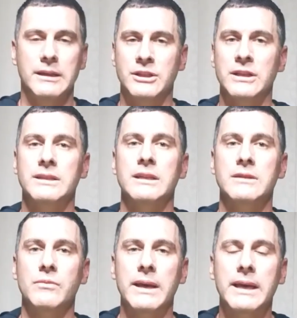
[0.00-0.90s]
Just
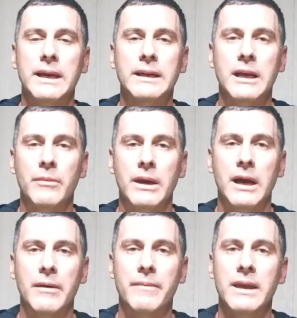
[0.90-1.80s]
this weekend coming
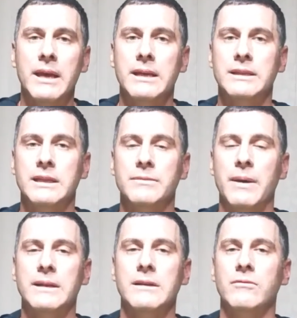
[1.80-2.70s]
up is
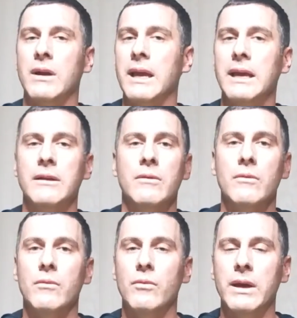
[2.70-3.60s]
expected rain,
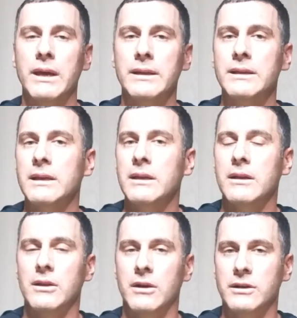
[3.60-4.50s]
wind,
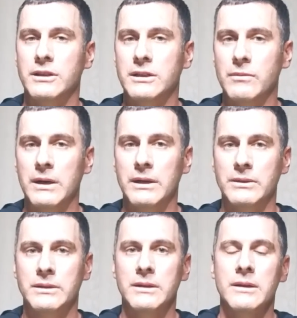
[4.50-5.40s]
large
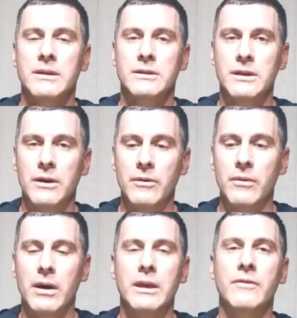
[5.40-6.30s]
swells.
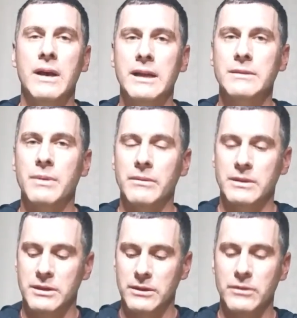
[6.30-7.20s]
So you've got to be
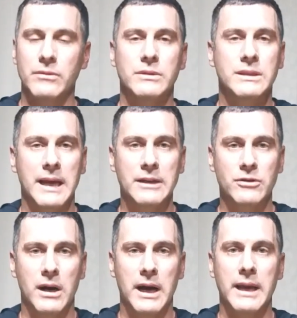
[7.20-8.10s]
able to stay
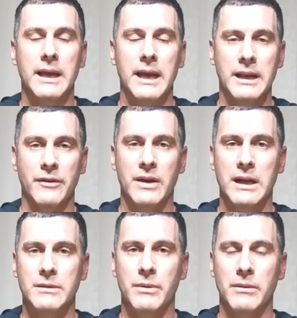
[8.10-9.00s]
dry and you've
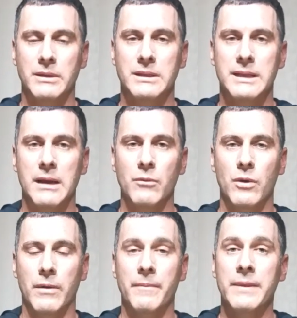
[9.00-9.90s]
got to be able to stay
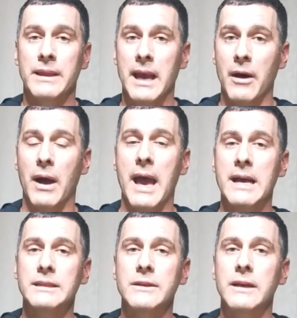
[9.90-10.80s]
warm. Now,
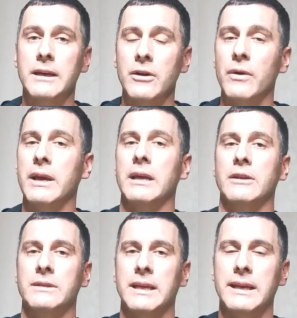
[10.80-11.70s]
as you get going and
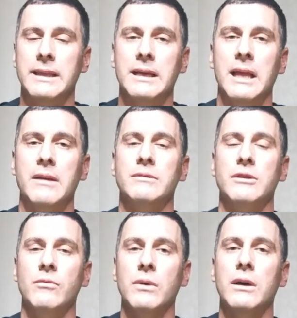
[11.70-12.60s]
you're digging the clams,
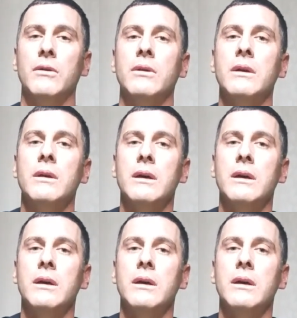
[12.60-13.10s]
you will